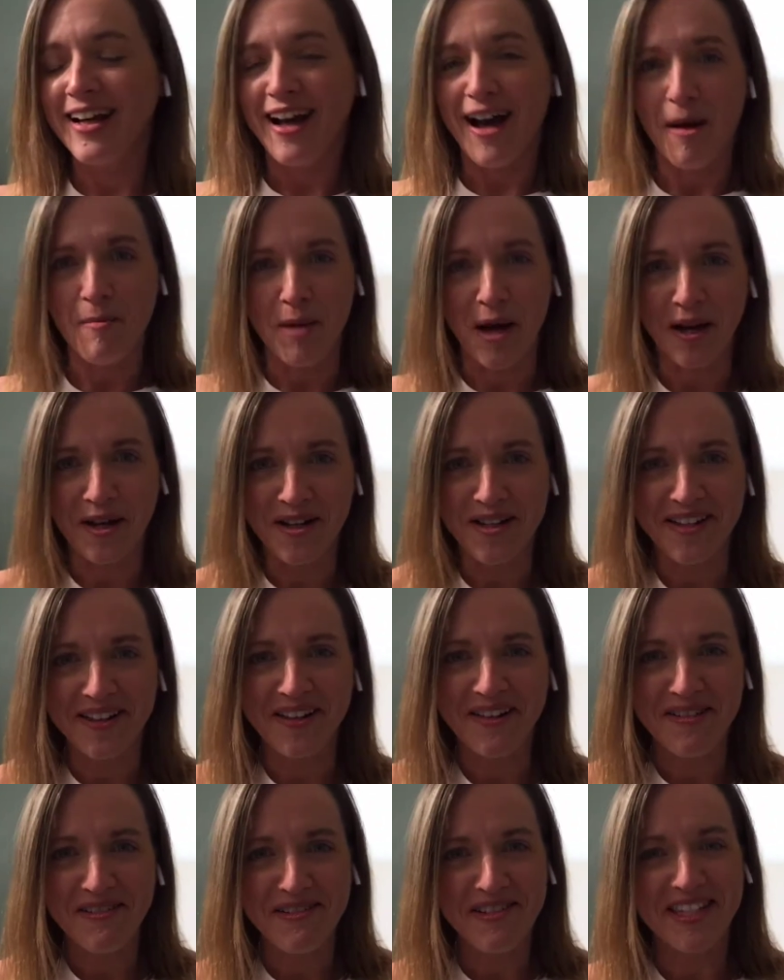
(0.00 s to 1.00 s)
I'm not going to
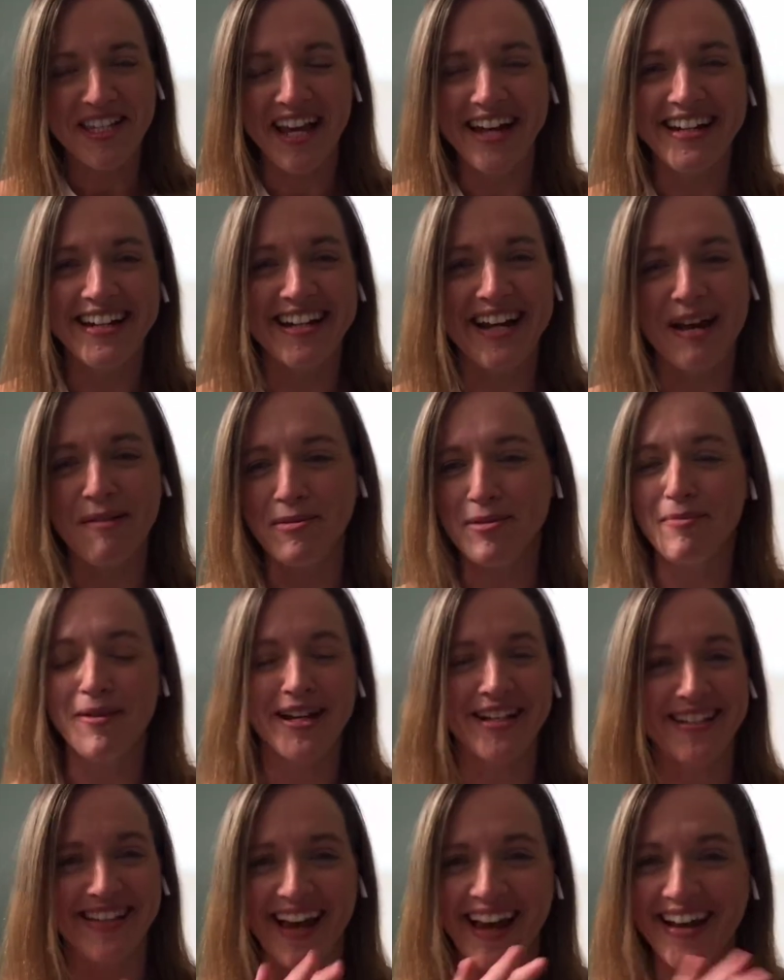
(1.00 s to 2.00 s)
say any names
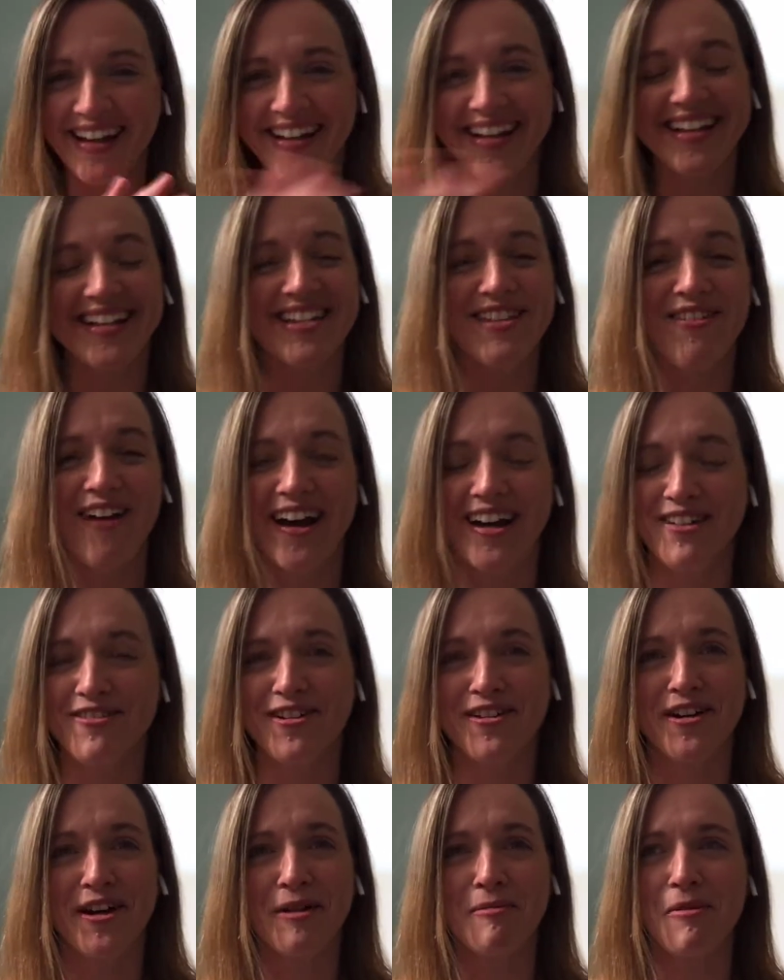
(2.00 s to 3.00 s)
because, hey, it's fine if
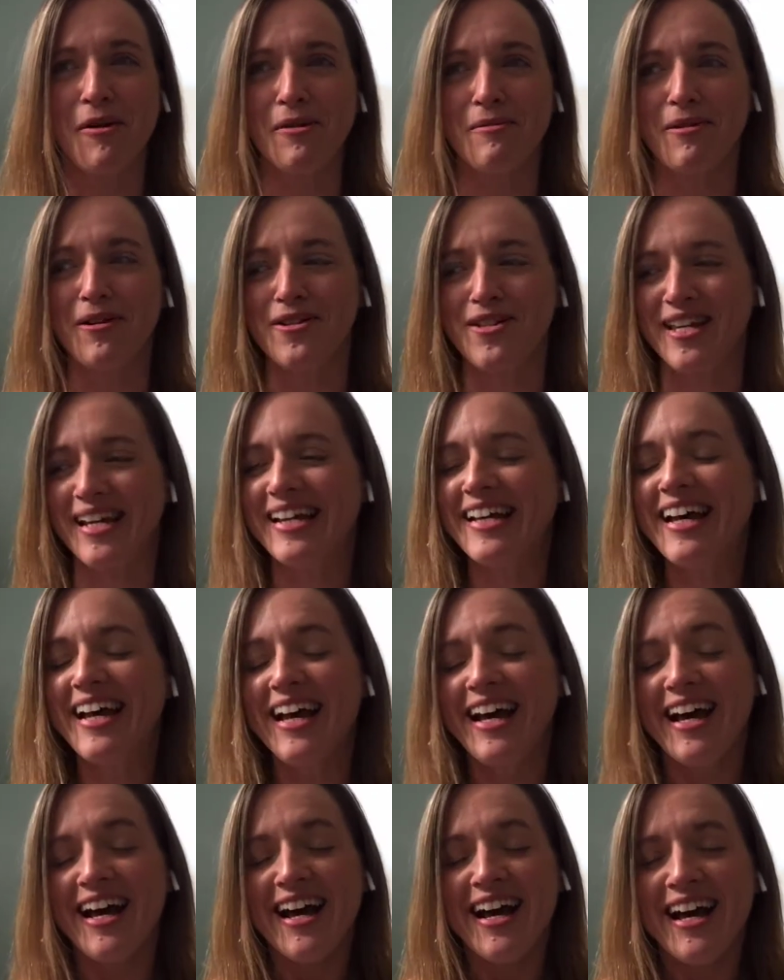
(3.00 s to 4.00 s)
you're not a morning person.
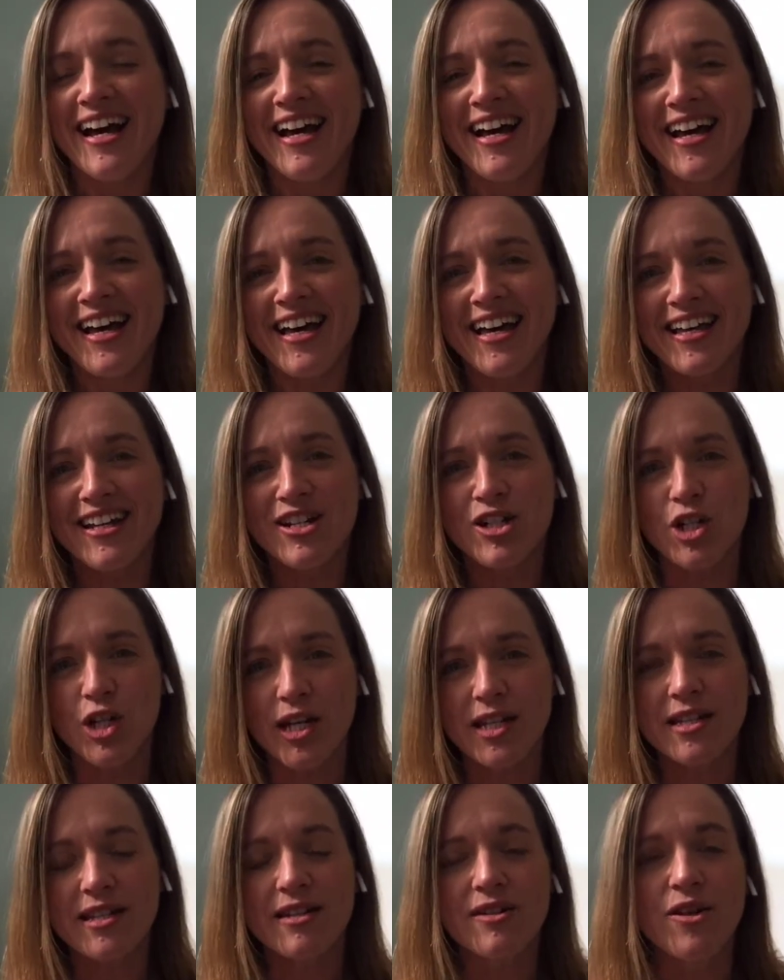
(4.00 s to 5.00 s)

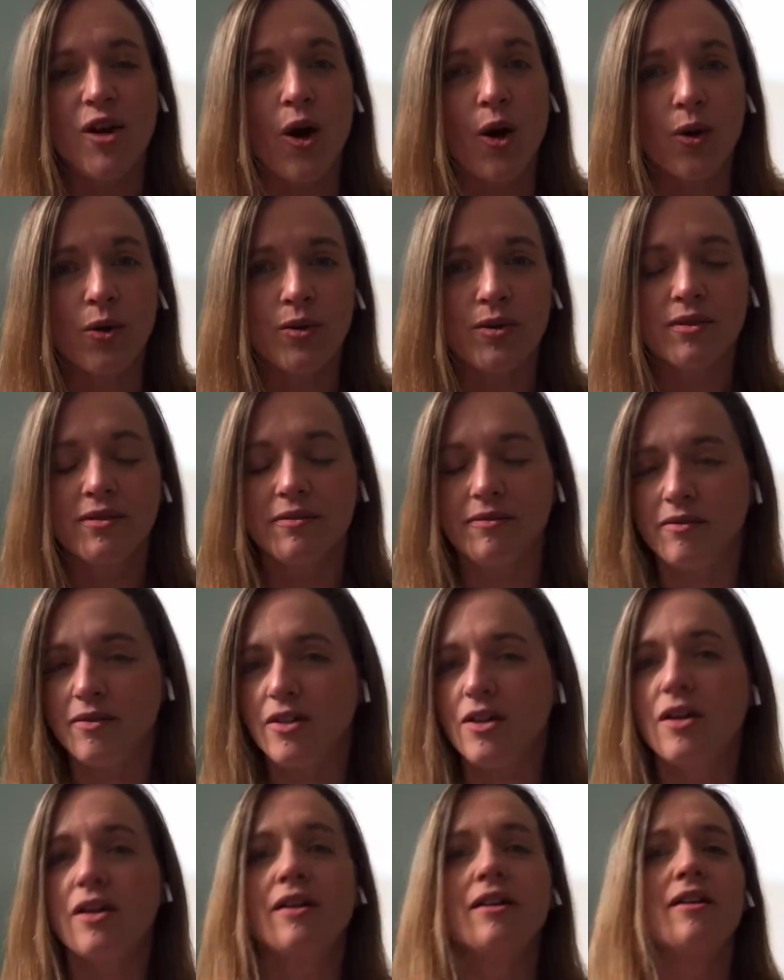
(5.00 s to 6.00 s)
Just know,
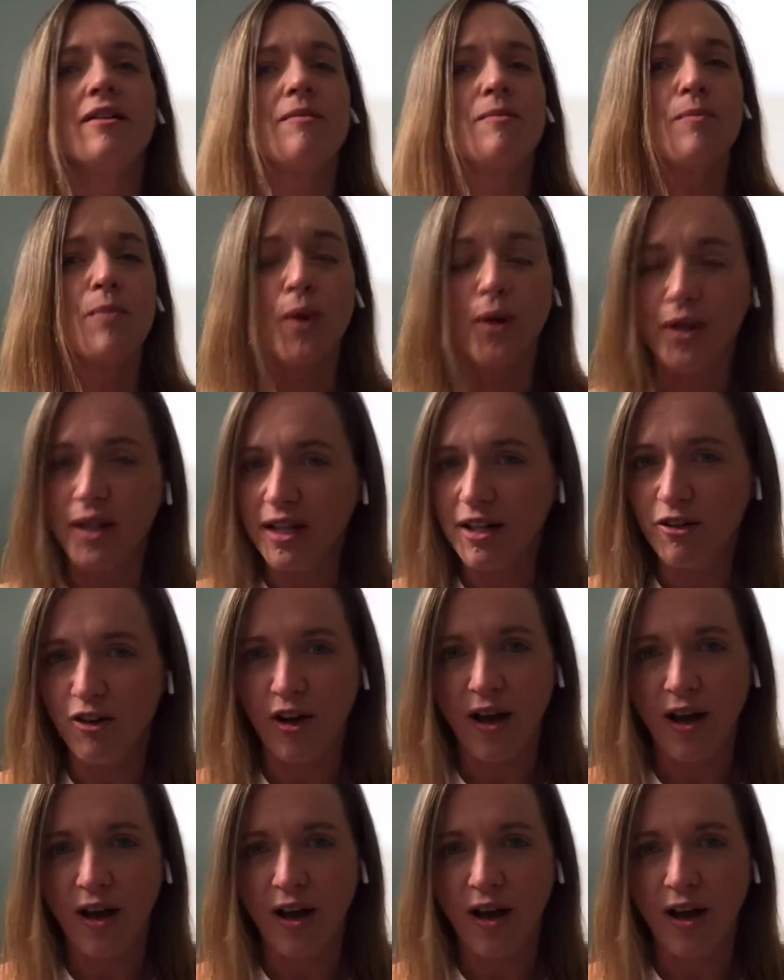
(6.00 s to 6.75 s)
put it in your